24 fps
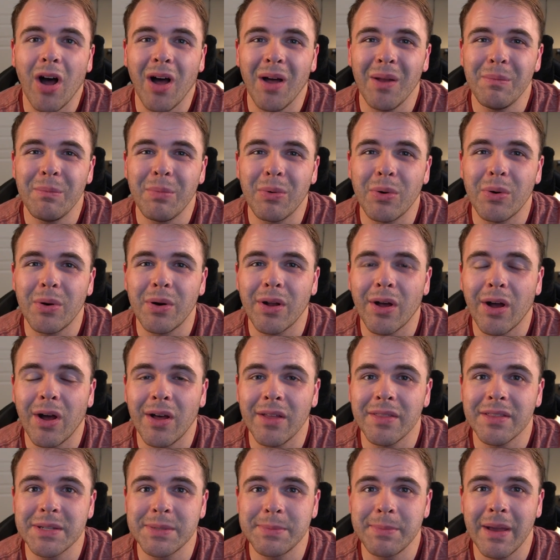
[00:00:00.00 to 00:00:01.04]
on board
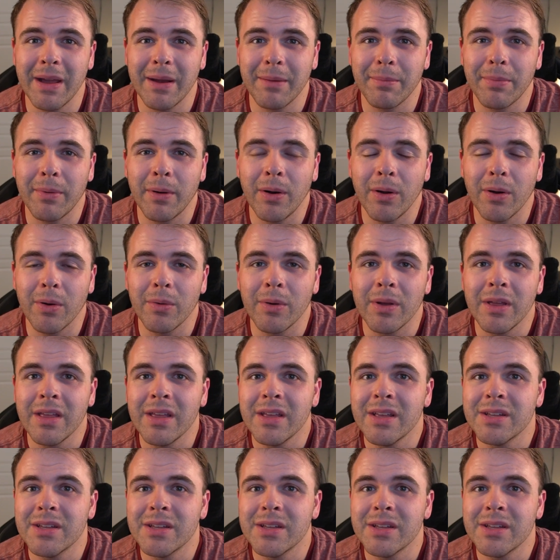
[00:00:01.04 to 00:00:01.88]
on this Mac Pro.